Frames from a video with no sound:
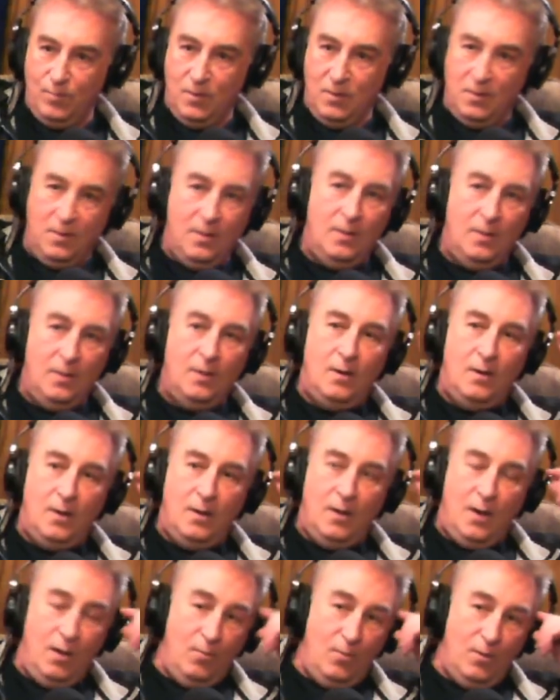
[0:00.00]
Mm-hmm.
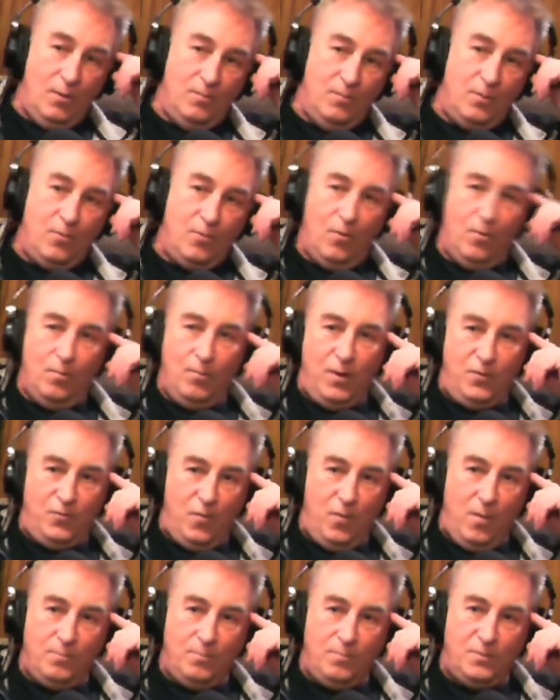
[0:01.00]
I want to record my
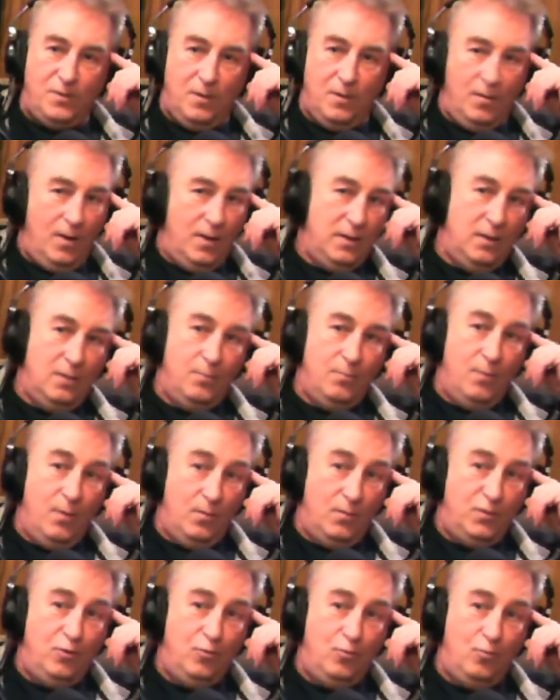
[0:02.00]
drums there. I need about
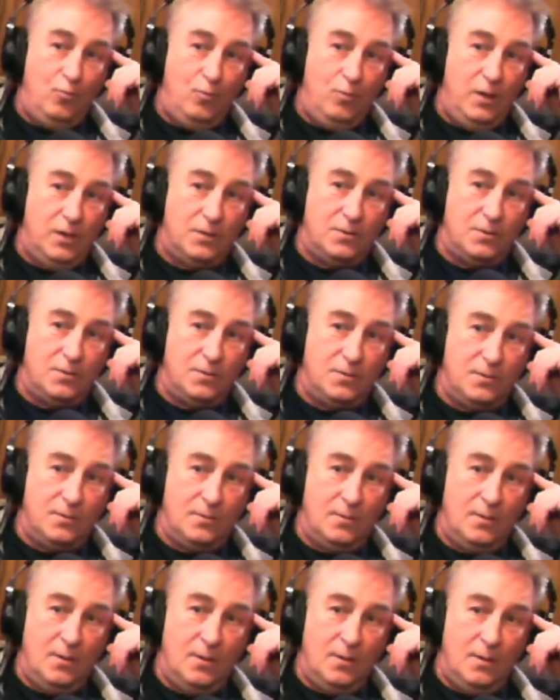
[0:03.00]
two weeks.
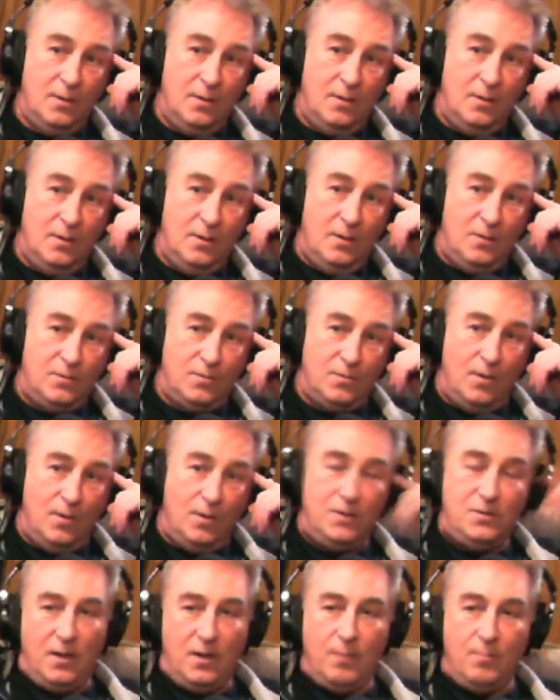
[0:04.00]
So I
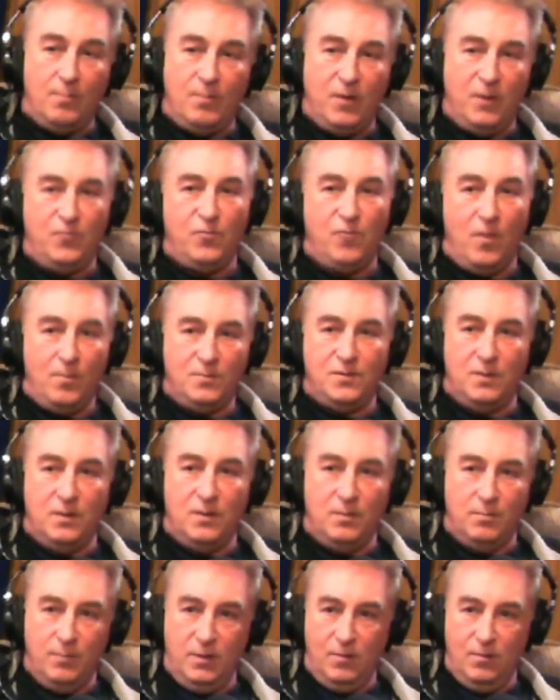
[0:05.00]
set up my drums in the
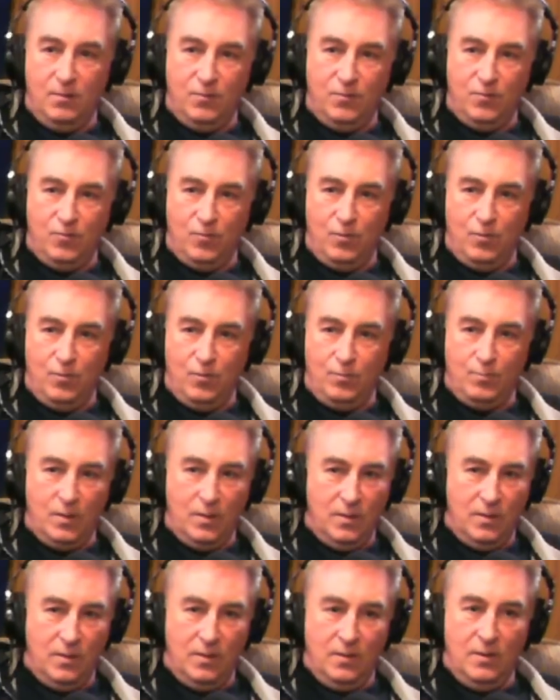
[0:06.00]
middle of the room.
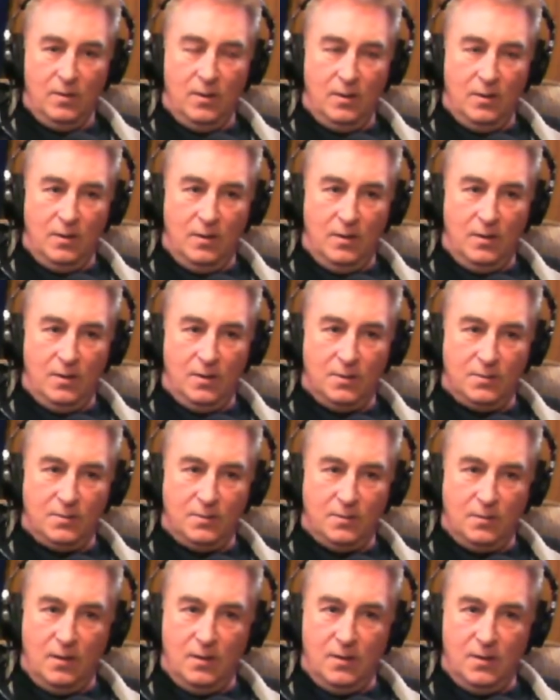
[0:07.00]
Uh,
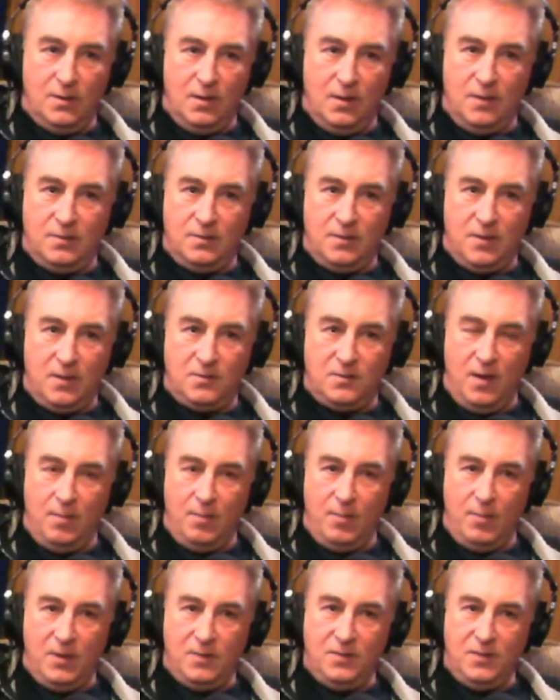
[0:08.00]
uh, at that time,
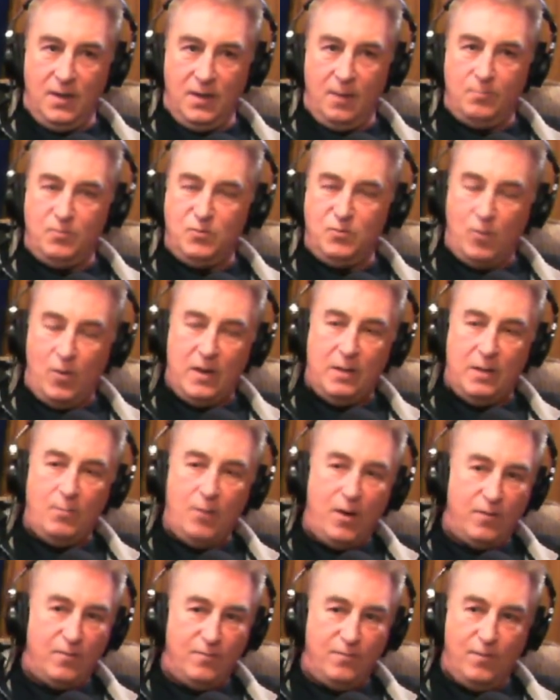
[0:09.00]
I set up twenty
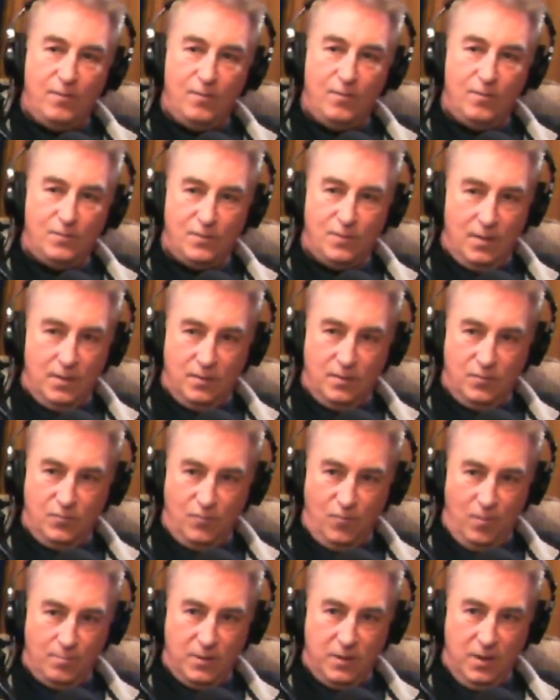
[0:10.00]
microphones on the
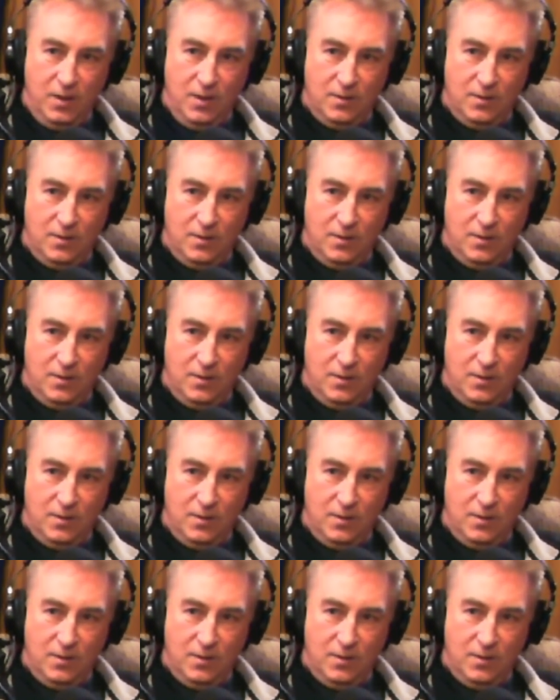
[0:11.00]
drum kit.